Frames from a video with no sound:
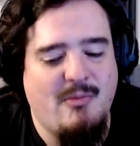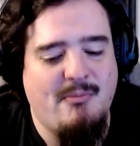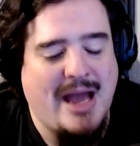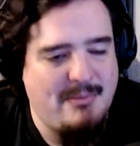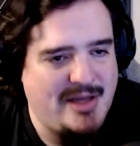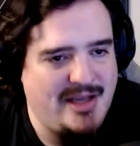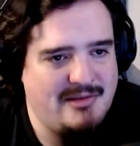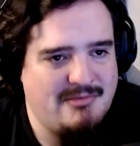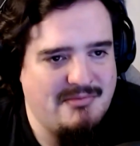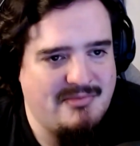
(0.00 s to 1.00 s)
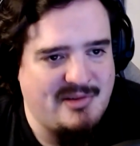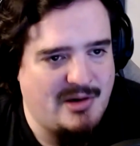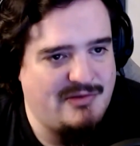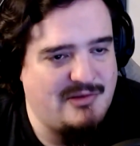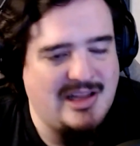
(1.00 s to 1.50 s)
Matt being
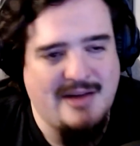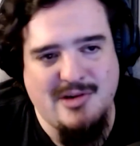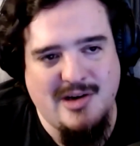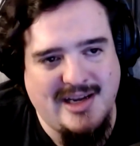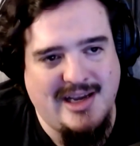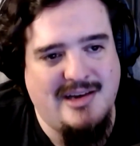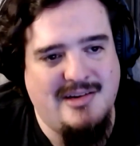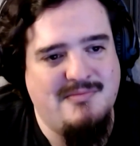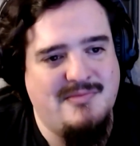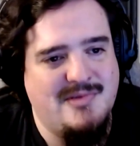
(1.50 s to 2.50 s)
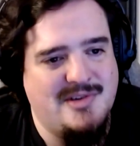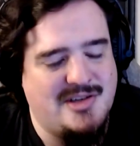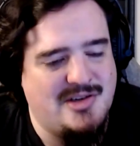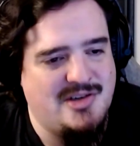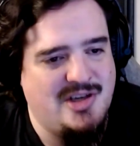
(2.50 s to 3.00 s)
sort of clever again,
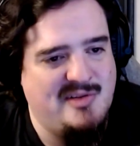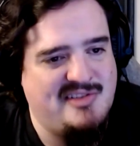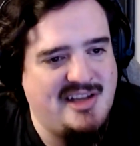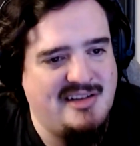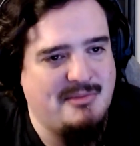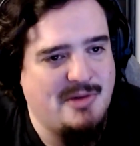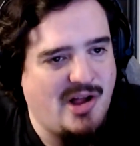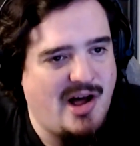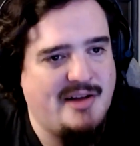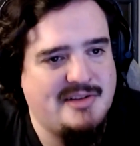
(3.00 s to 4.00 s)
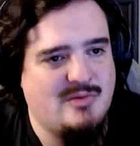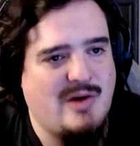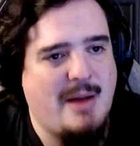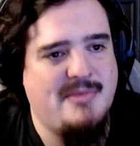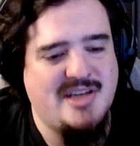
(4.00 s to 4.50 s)
using some cloth to
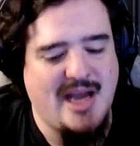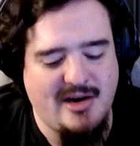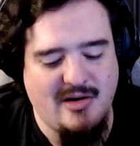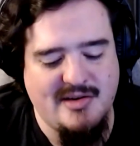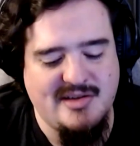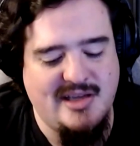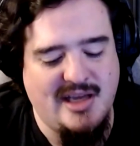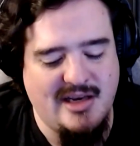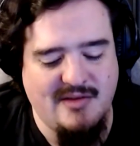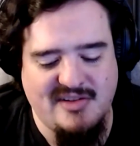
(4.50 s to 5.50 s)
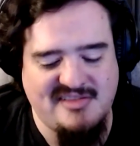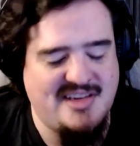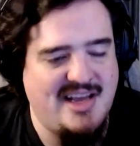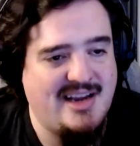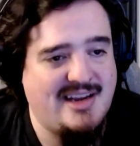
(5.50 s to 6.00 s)
wrap the dagger onto the end of a
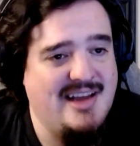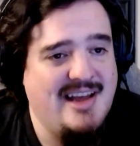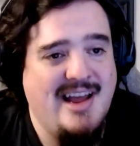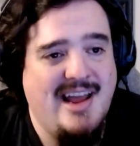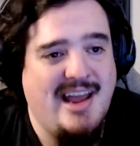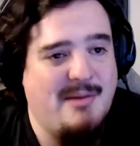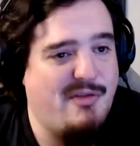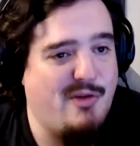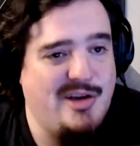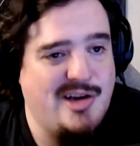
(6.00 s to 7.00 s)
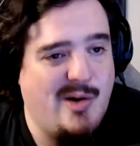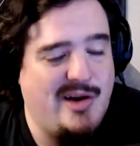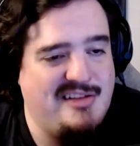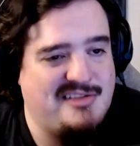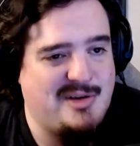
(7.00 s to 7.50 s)
stick, and before you know
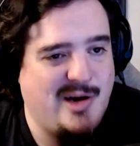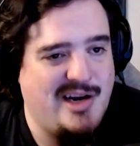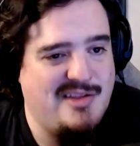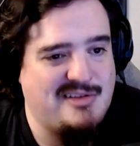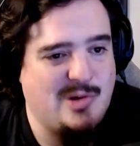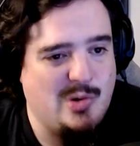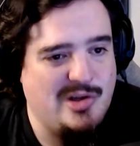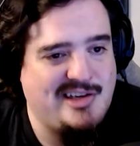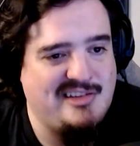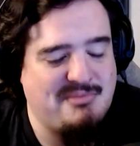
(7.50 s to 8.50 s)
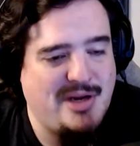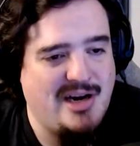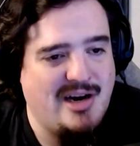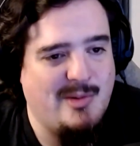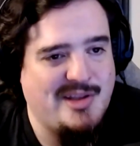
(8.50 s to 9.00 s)
it, he's created this cool looking
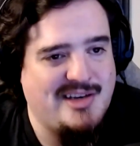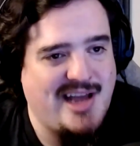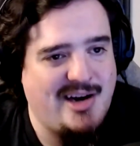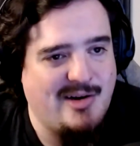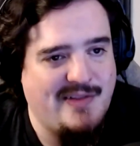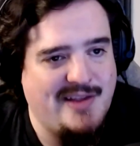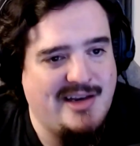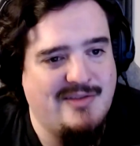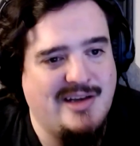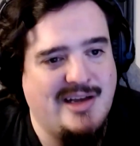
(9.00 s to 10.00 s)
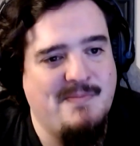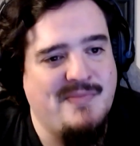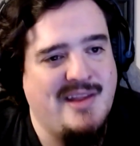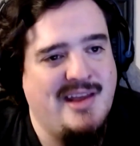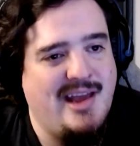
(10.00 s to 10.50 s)
spear with a dagger on the end of it.
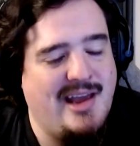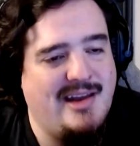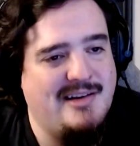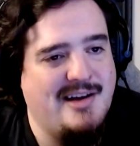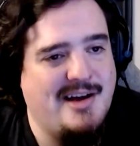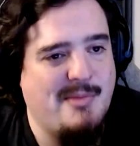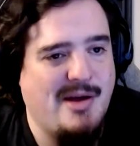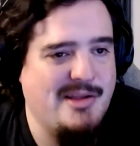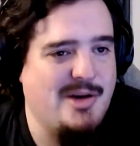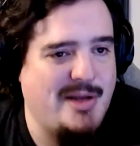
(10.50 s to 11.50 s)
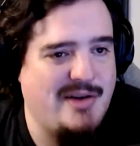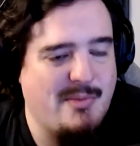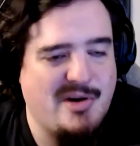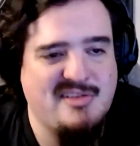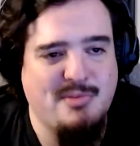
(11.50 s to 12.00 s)
And a little bit of a
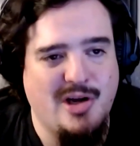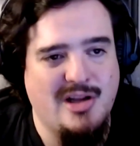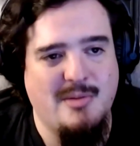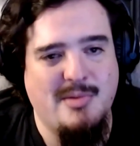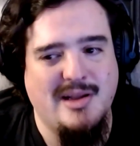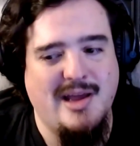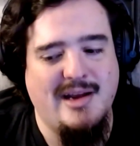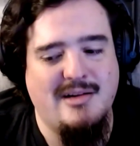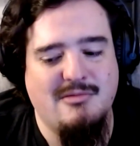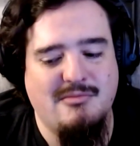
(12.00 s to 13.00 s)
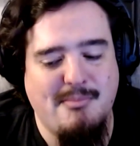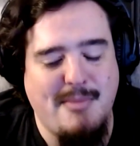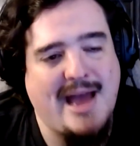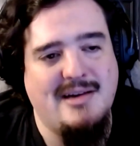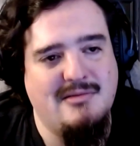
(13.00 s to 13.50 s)
book spoiler, but like
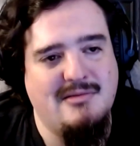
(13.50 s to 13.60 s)
Matt